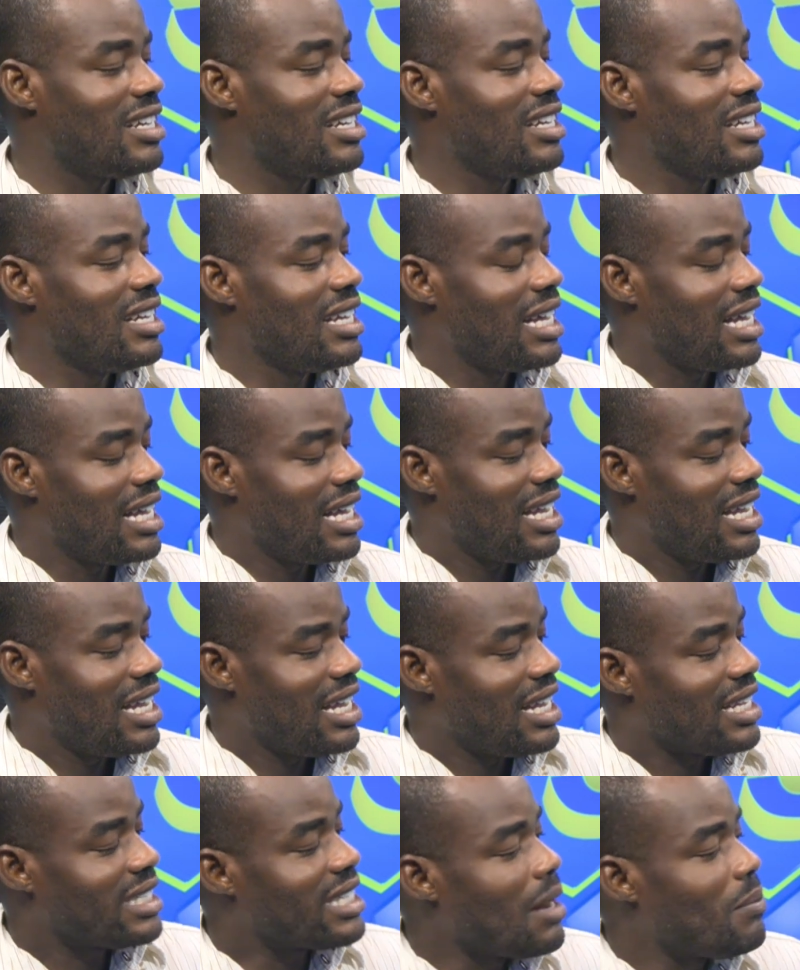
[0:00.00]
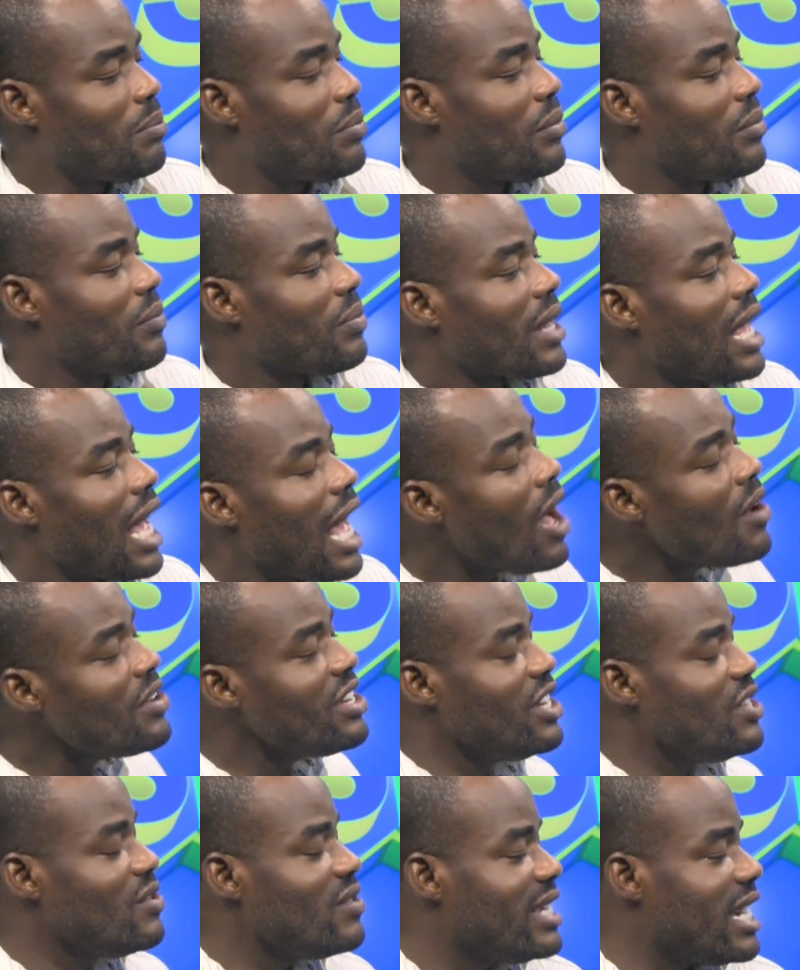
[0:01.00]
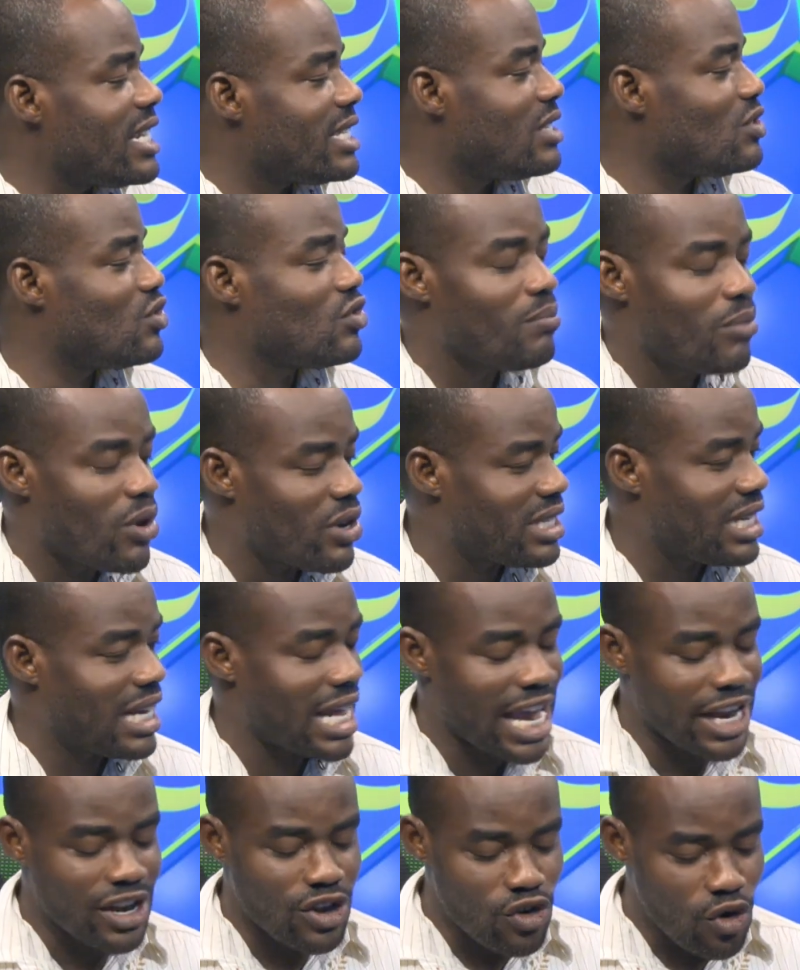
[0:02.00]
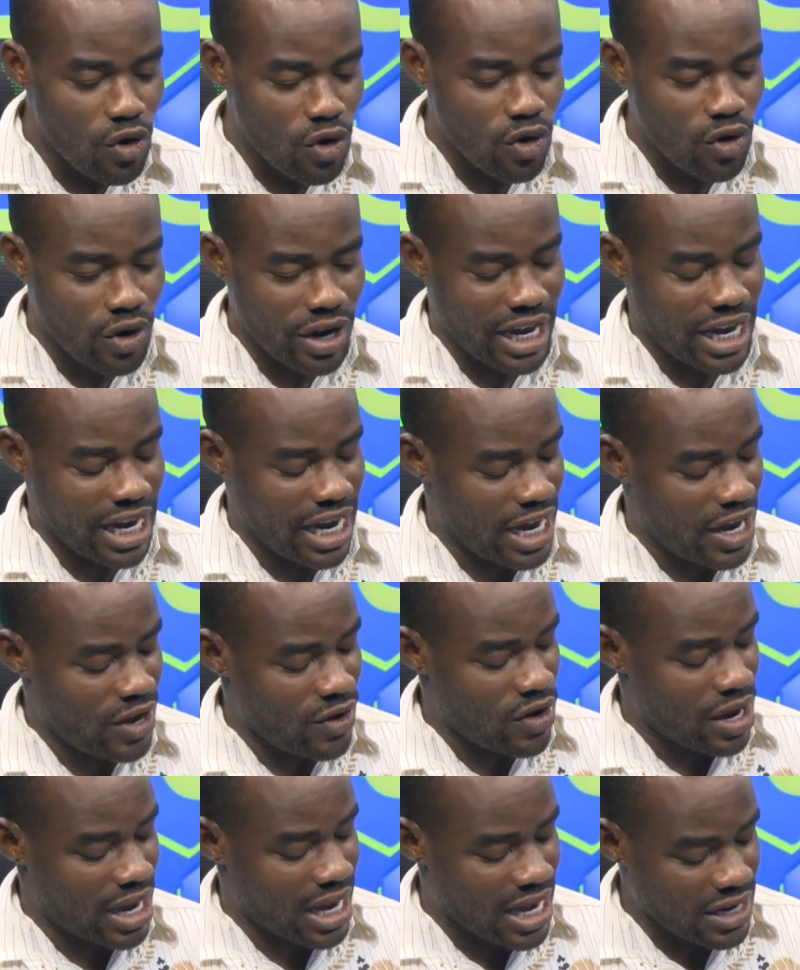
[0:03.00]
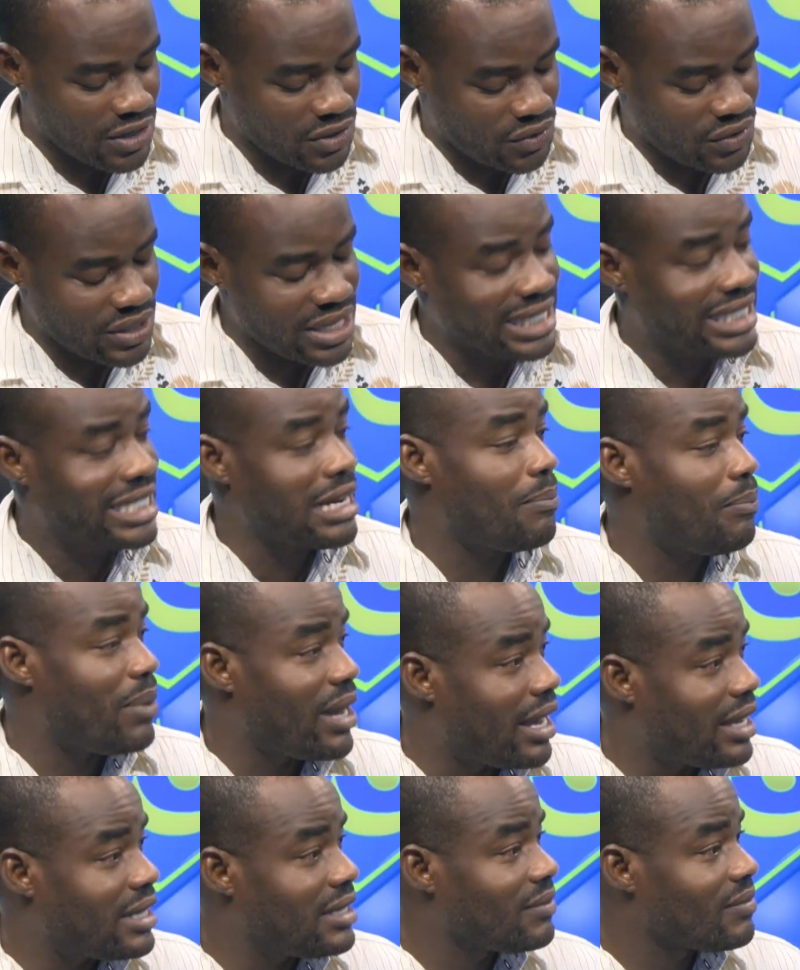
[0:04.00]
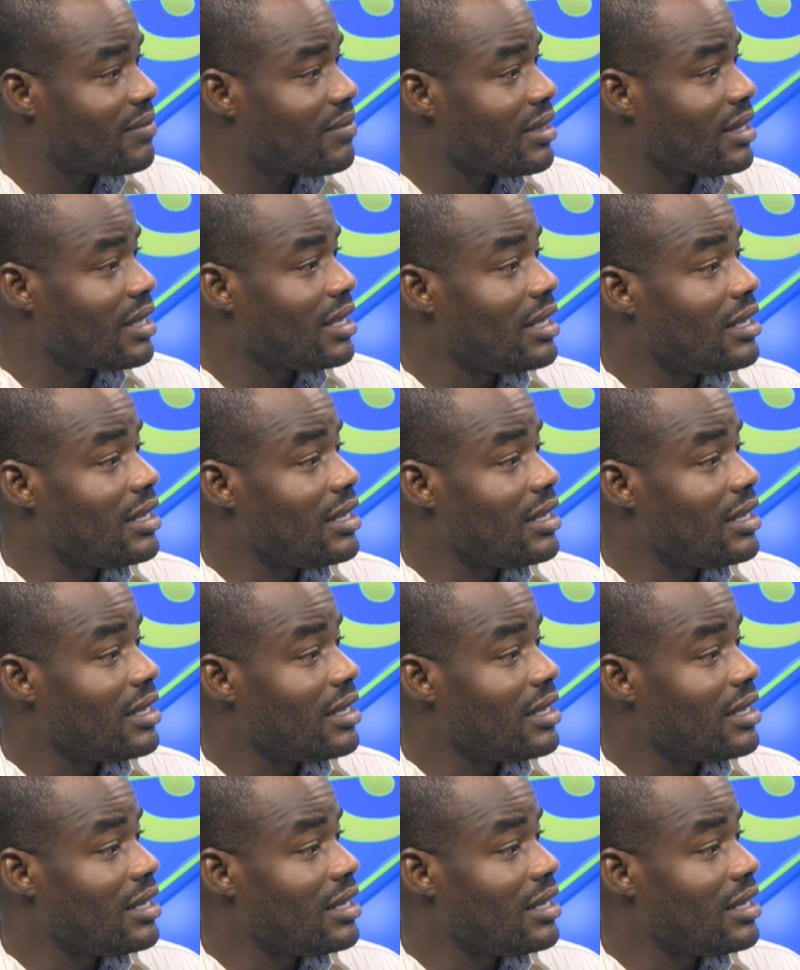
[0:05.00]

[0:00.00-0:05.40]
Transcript: Mm-hmm. Champ, how did you get into boxing? I know in your country, Japan, mm-hmm.